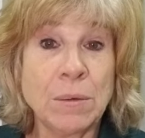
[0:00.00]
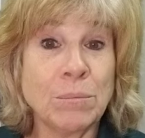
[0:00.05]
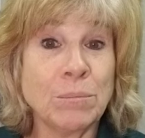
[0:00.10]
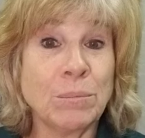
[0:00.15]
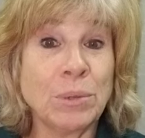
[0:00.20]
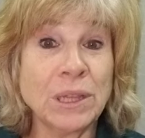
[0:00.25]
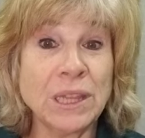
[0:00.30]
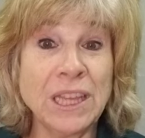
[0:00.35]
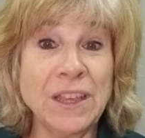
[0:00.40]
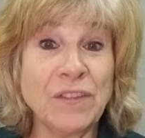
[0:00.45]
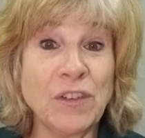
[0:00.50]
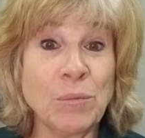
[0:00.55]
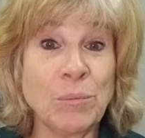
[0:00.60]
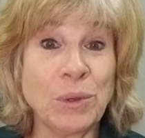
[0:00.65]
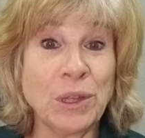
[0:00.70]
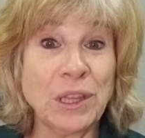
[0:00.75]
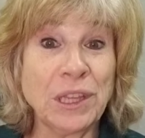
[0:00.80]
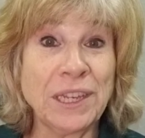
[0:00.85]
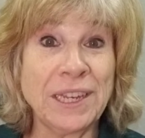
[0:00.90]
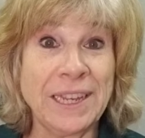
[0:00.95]

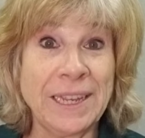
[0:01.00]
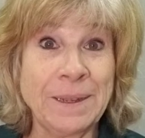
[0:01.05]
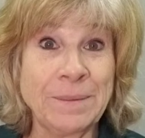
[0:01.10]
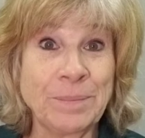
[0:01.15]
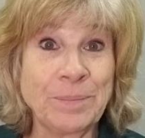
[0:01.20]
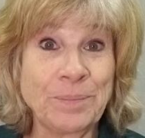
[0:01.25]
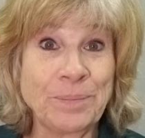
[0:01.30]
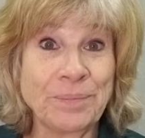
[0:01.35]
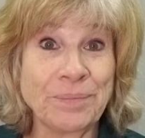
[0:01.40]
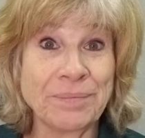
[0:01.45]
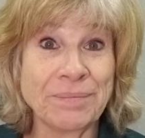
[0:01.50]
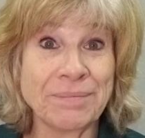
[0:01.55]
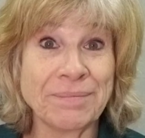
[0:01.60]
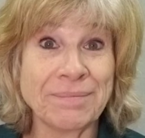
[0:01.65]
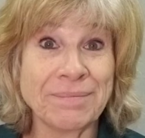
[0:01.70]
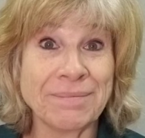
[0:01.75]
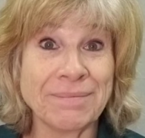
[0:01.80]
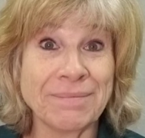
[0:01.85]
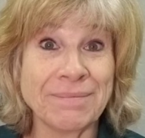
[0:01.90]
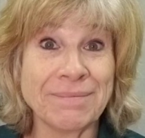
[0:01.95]
Believability.
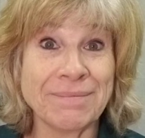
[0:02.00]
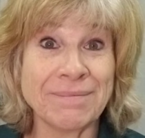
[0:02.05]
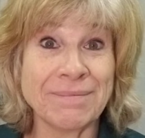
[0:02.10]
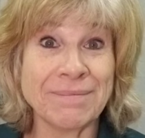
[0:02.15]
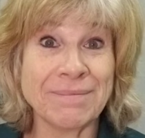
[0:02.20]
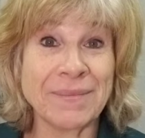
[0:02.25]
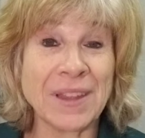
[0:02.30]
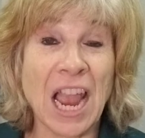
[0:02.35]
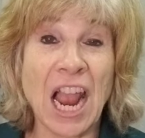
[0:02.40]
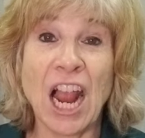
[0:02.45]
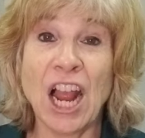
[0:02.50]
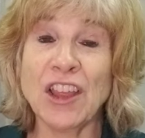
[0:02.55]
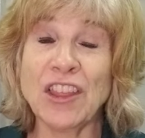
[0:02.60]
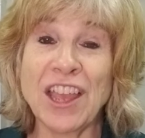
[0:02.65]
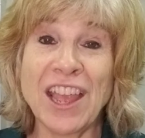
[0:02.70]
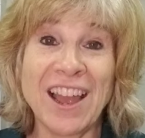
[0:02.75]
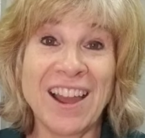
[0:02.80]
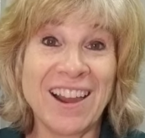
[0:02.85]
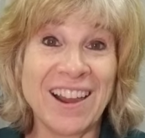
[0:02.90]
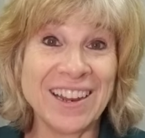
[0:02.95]
Are
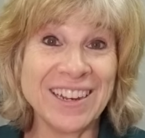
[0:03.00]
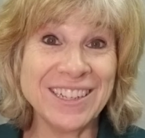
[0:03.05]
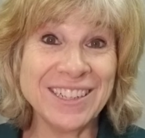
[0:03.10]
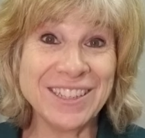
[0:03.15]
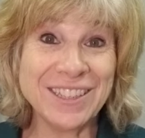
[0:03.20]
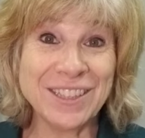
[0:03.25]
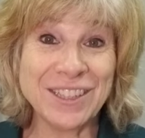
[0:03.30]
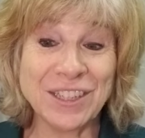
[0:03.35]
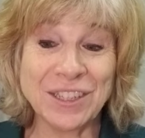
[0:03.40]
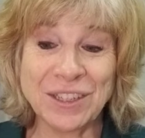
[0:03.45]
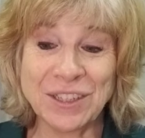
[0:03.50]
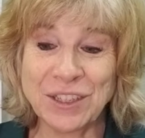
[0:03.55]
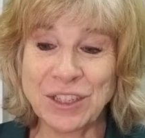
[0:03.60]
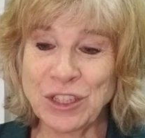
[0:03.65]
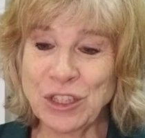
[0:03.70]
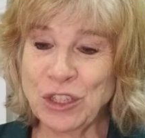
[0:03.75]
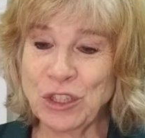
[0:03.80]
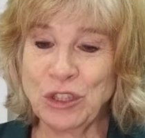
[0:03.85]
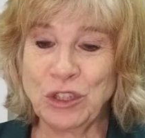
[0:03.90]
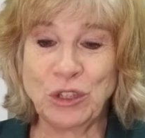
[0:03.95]
they honest?
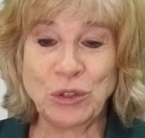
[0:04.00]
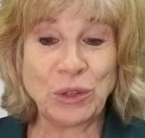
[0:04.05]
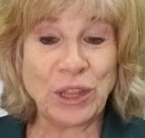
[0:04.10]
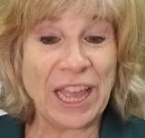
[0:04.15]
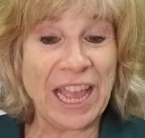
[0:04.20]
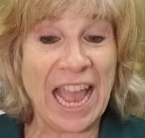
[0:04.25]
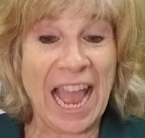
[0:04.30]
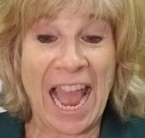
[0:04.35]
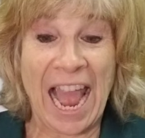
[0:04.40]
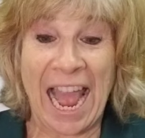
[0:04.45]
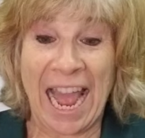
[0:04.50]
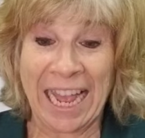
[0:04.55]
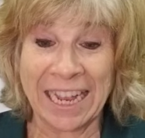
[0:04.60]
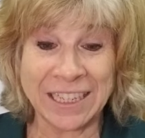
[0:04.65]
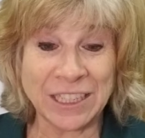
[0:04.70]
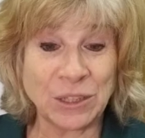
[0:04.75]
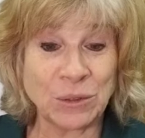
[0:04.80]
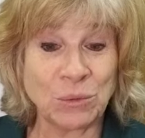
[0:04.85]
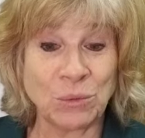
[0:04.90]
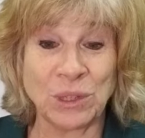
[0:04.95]
Do they
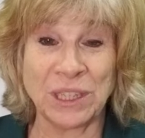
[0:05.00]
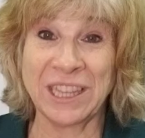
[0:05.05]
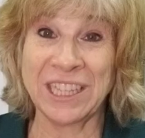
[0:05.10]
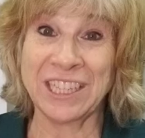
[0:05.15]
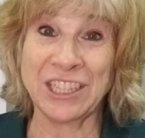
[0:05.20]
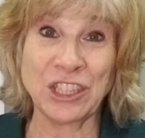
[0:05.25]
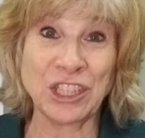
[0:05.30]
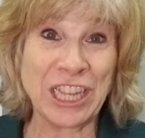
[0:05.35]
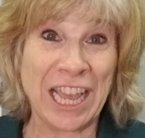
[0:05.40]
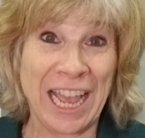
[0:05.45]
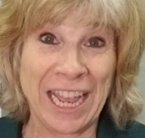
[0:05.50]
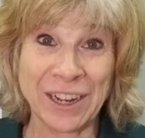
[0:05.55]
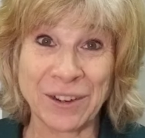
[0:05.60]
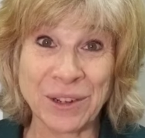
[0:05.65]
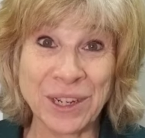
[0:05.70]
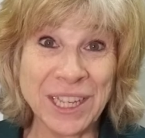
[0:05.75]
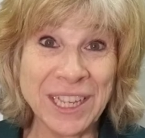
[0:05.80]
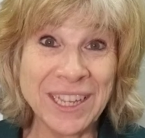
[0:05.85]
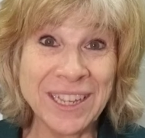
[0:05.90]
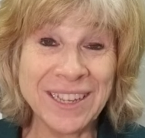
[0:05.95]
act with
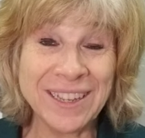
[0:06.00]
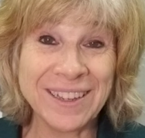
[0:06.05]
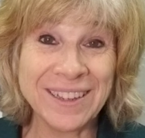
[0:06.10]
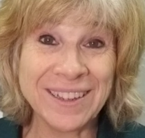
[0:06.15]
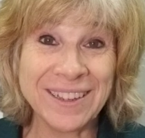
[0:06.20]
integrity?